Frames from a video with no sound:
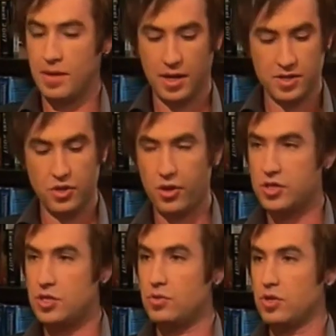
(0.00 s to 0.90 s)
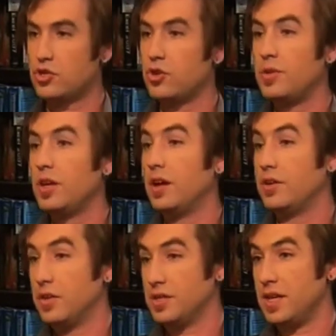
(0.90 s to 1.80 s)
and as long as you distribute it
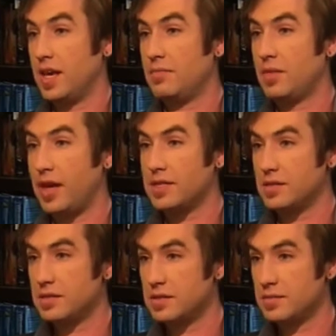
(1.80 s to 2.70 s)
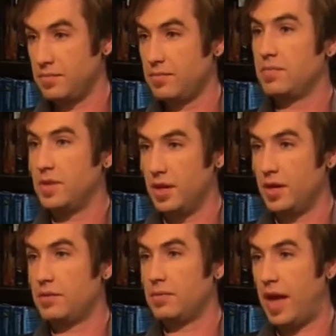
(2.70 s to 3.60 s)
under the same license,
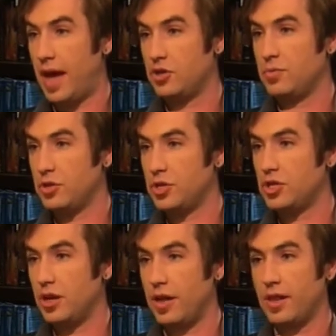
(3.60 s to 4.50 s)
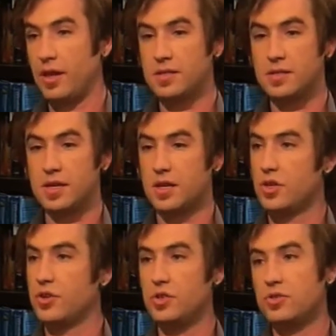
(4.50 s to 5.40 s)
the attribution share-alike license, and
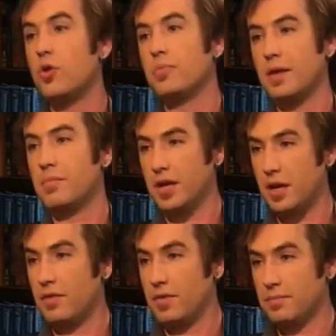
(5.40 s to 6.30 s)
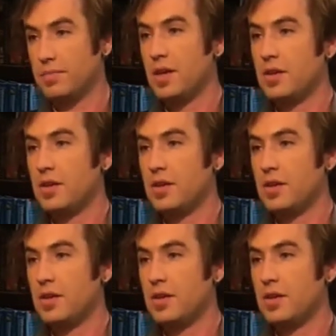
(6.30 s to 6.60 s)
as long as you don't make money off it.